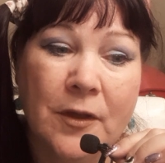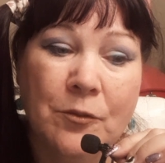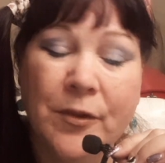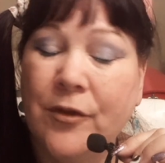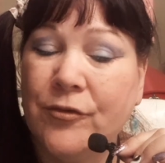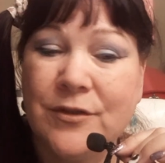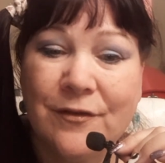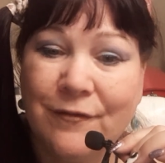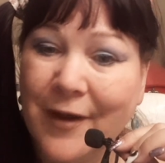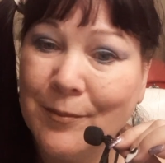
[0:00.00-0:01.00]
whether it's
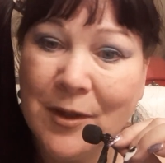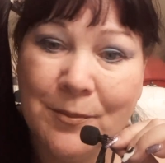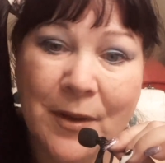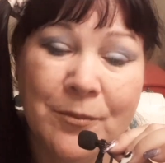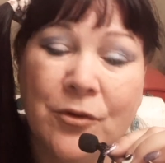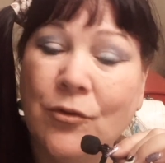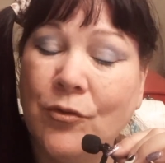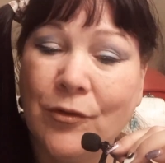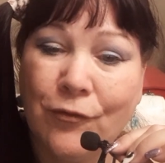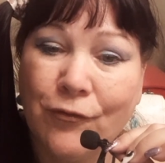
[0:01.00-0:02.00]
a family member
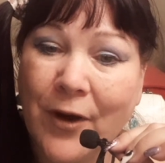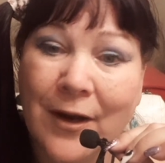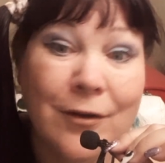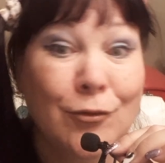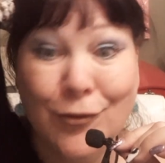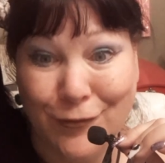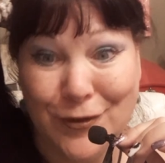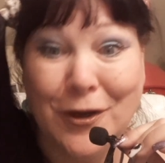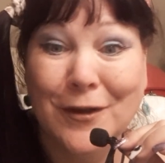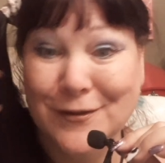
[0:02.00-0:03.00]
or a friend or
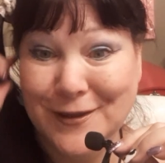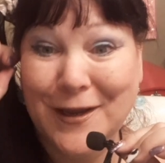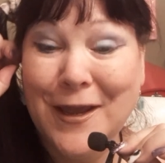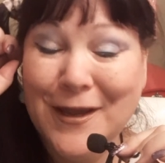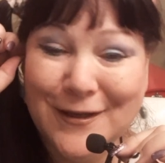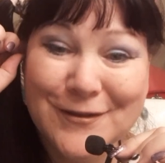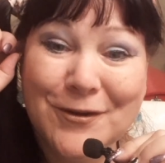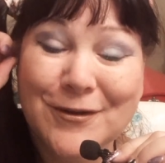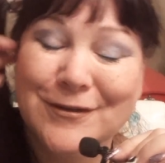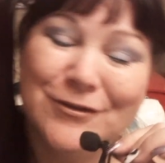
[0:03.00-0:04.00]
fiance. He's
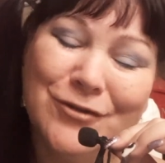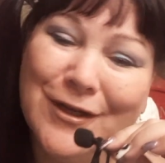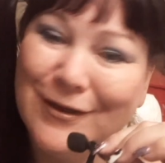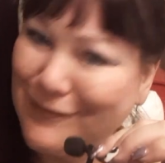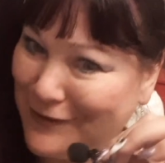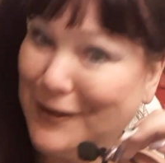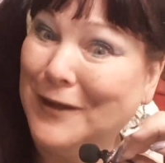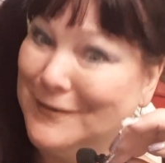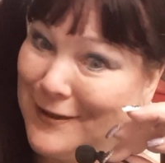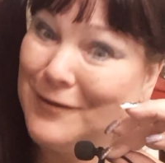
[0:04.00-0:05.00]
going, Katrina,
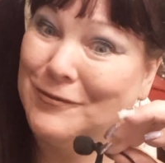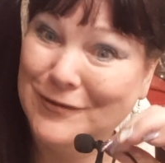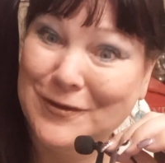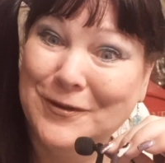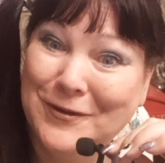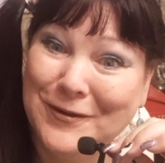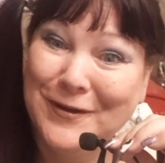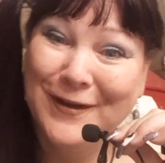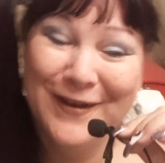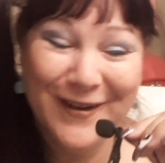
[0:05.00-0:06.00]
fiance over here?
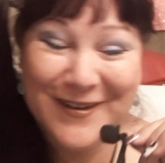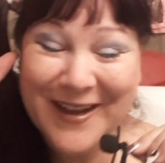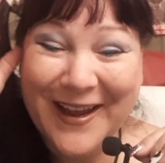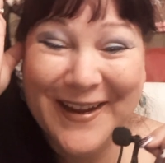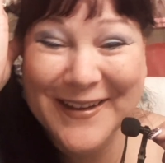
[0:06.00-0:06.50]
Okay.